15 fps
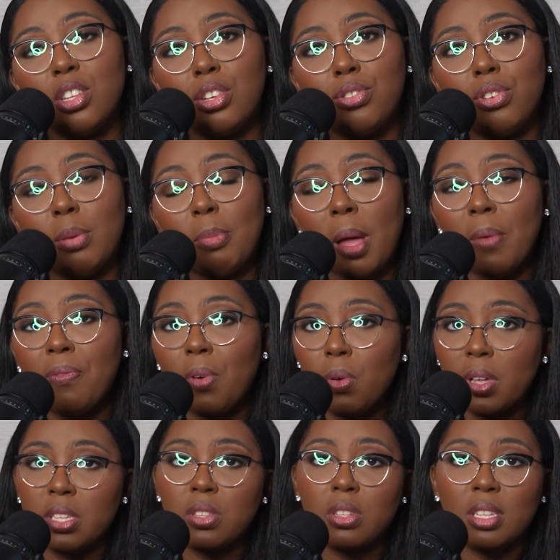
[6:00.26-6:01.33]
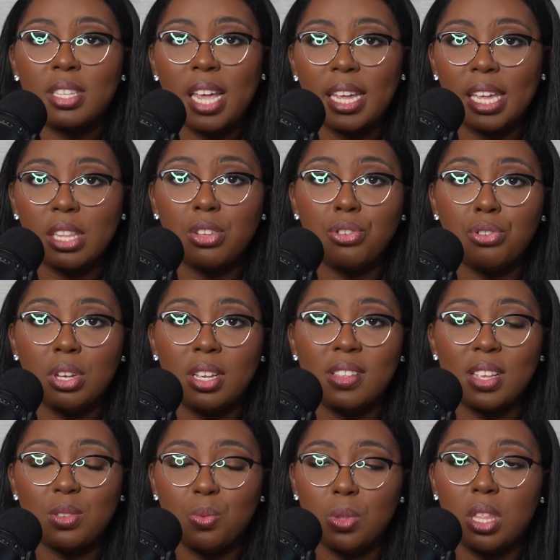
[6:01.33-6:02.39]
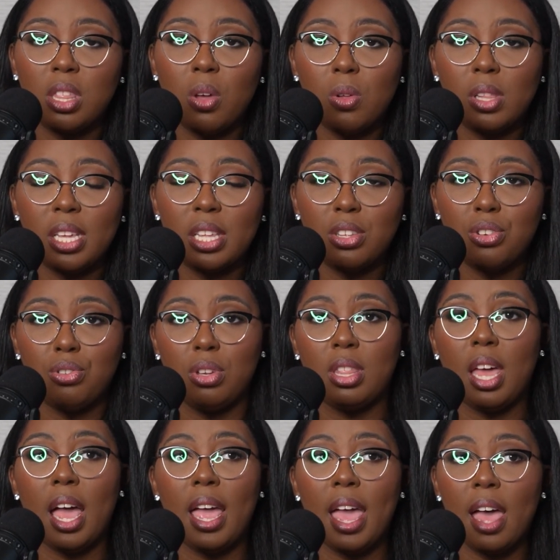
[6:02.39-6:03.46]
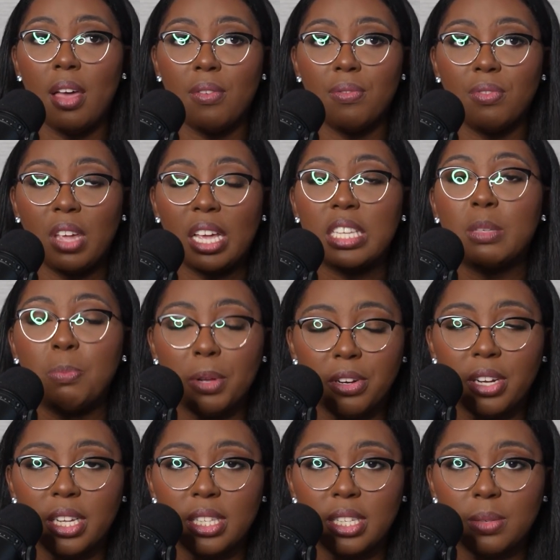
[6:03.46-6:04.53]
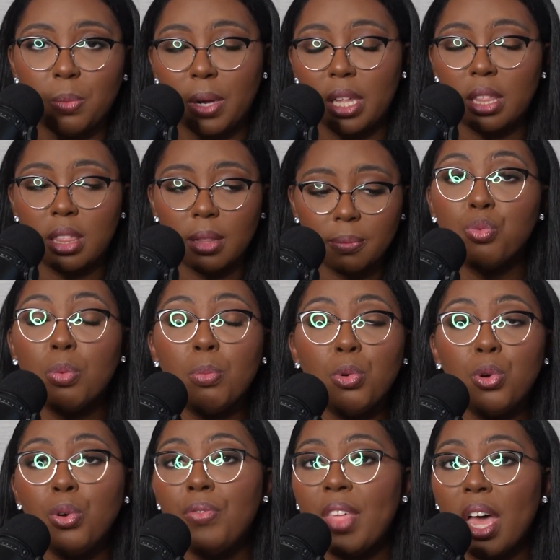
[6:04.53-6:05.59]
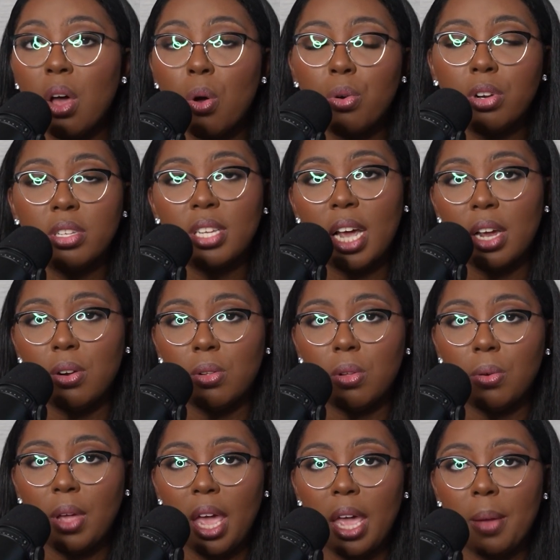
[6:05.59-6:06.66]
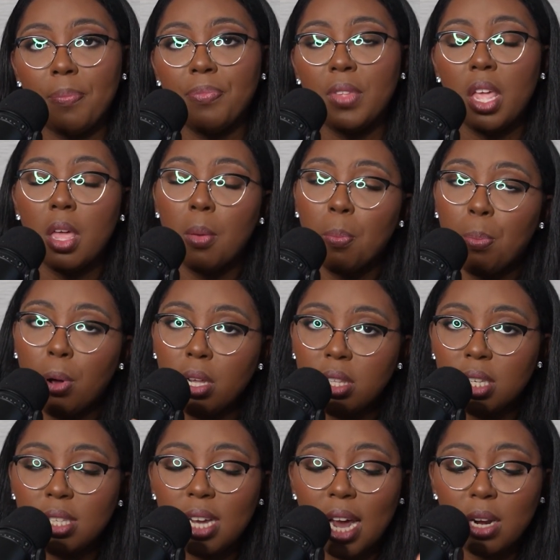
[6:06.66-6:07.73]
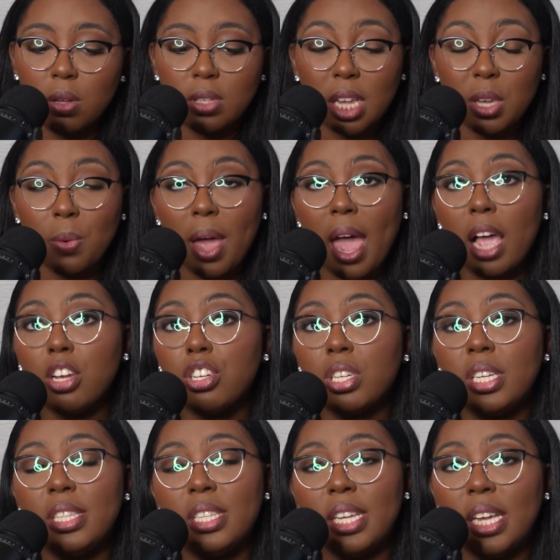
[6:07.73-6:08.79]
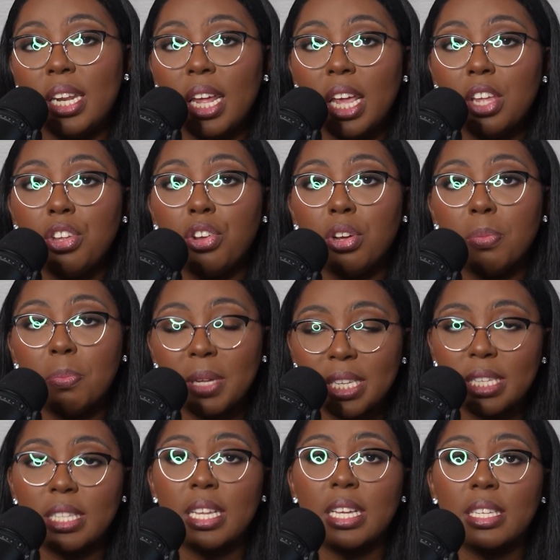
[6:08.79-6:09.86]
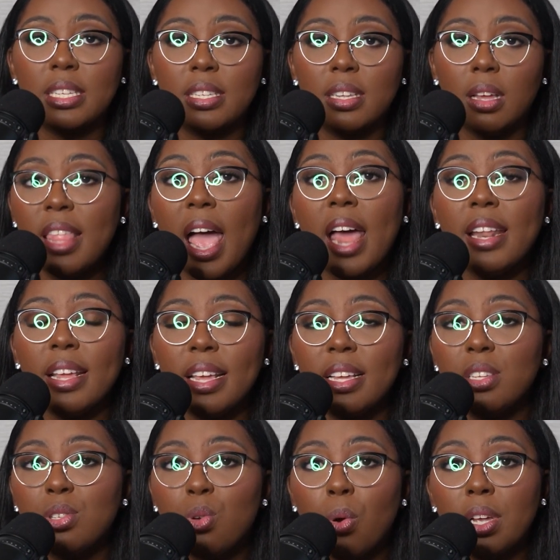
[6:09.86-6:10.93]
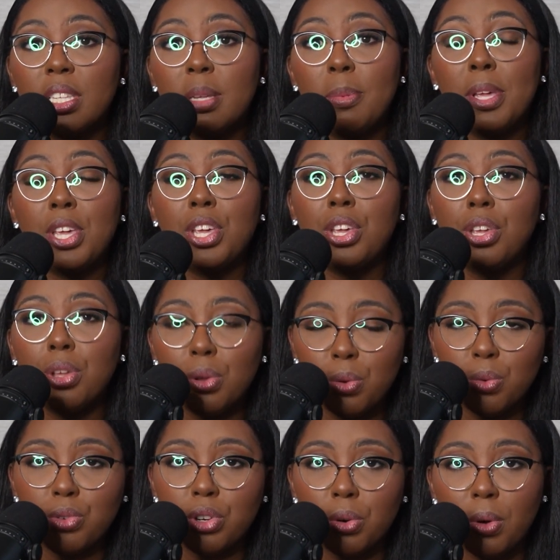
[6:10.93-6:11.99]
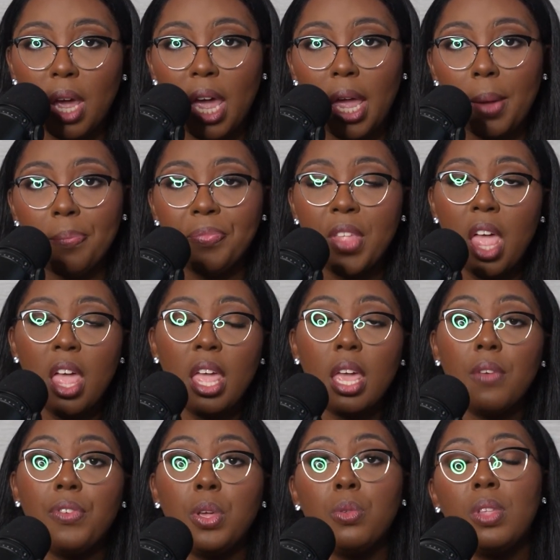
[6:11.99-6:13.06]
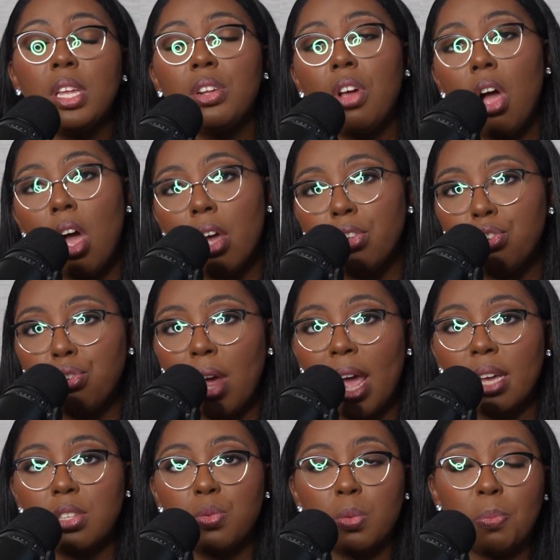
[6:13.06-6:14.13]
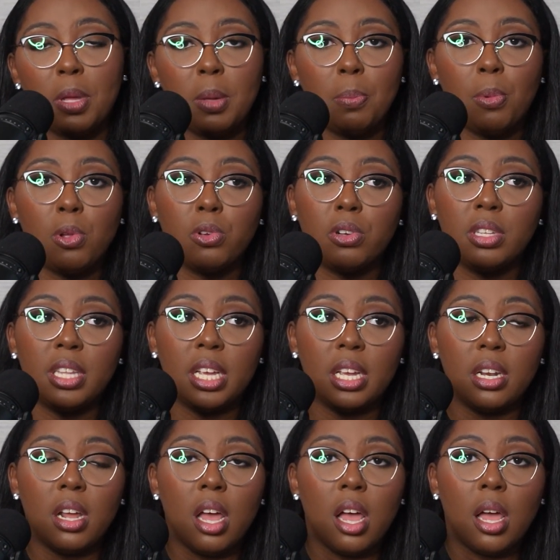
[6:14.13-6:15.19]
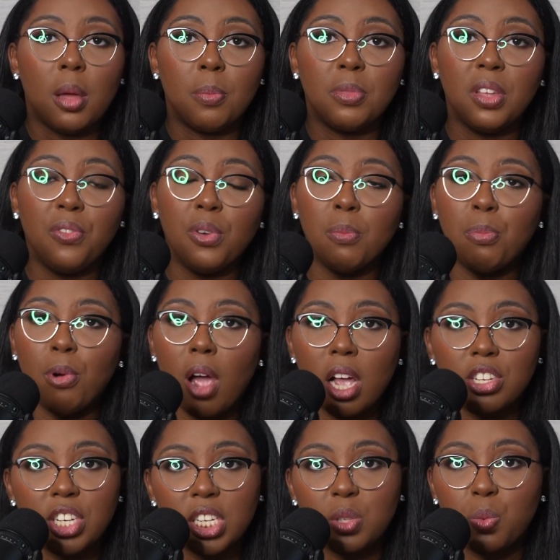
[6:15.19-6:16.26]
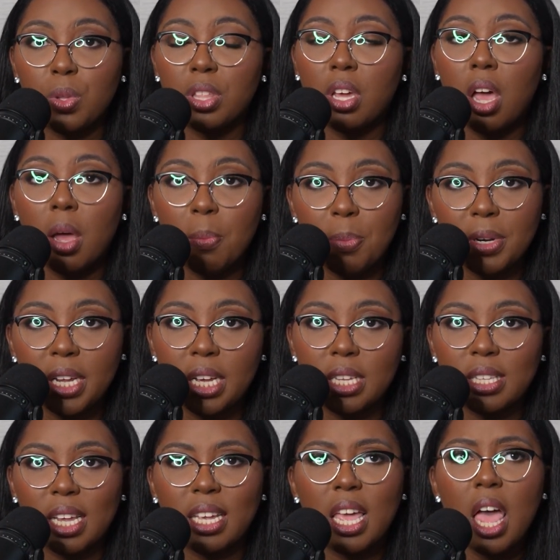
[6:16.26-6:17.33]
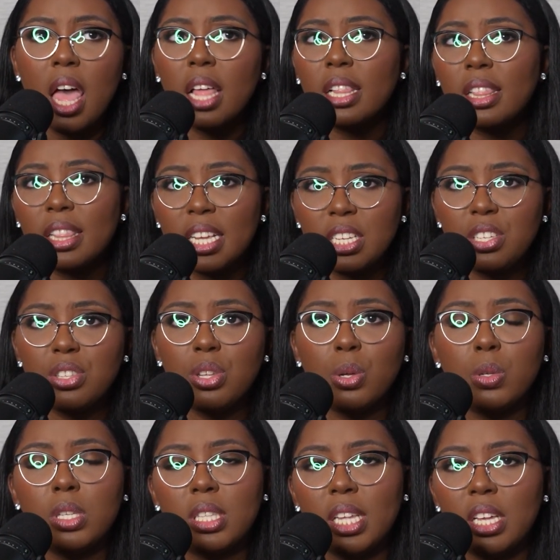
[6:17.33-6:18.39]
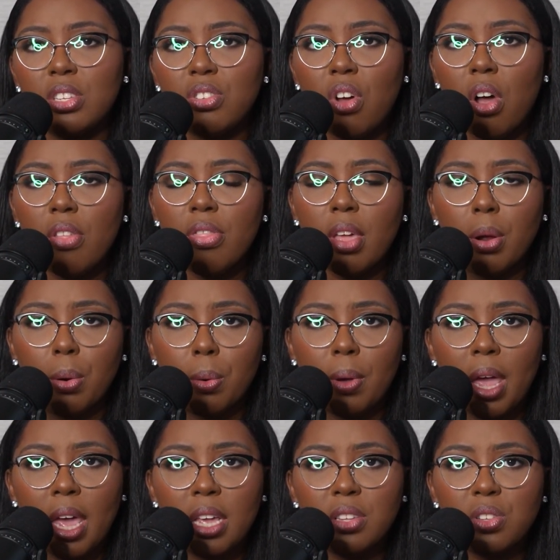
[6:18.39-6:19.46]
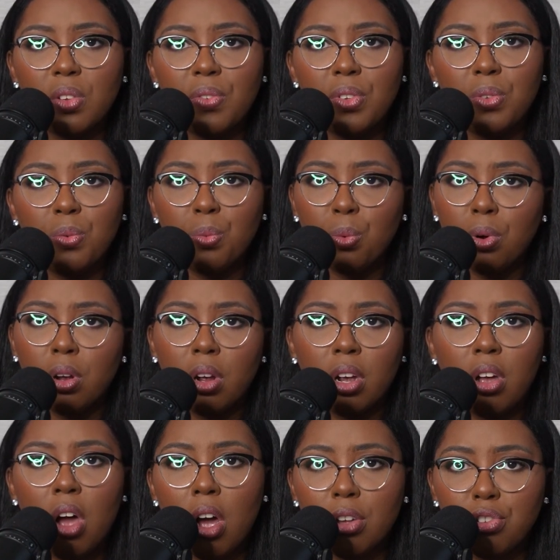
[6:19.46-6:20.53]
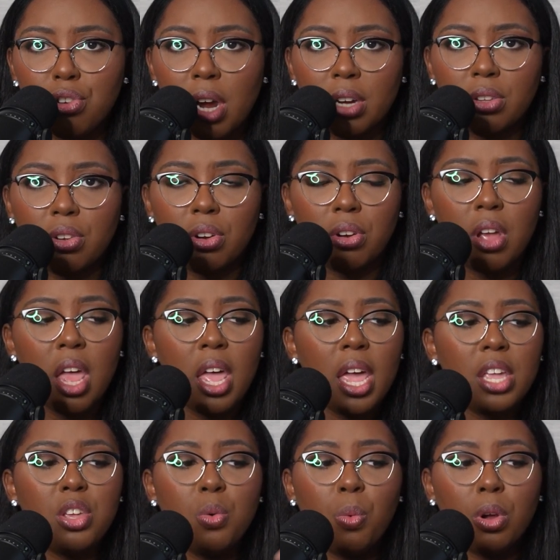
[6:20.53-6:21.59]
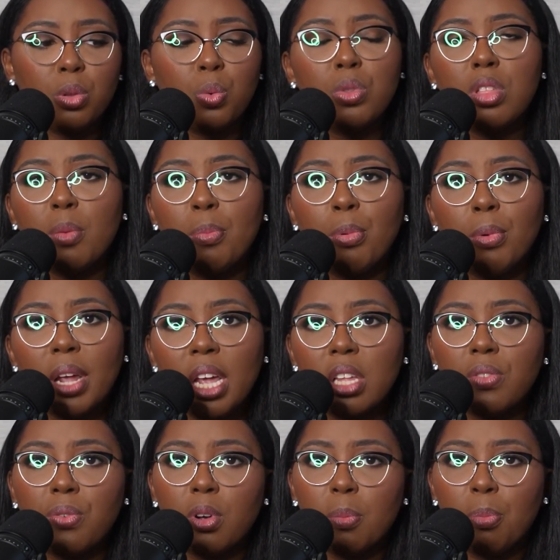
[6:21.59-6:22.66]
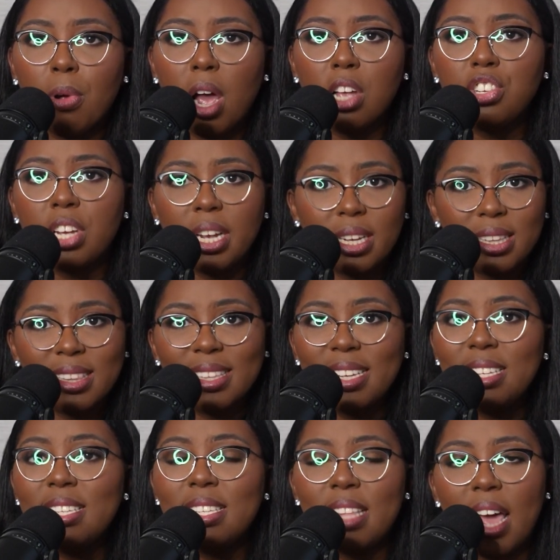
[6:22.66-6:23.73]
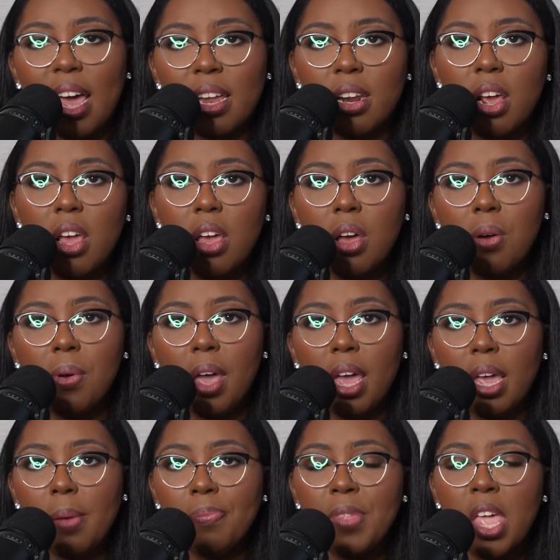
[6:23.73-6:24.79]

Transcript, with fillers: industry, but I focus on the tech industry because that's really the only industry that I have experience with, remove that owner title, okay? Put the titles that you actually did in your business. That is going to be huge, okay? If you did contracts with people or did um, different projects with companies, like list those things on there, okay? So if you were a contractor and you worked with a brand for a project, list that. Okay,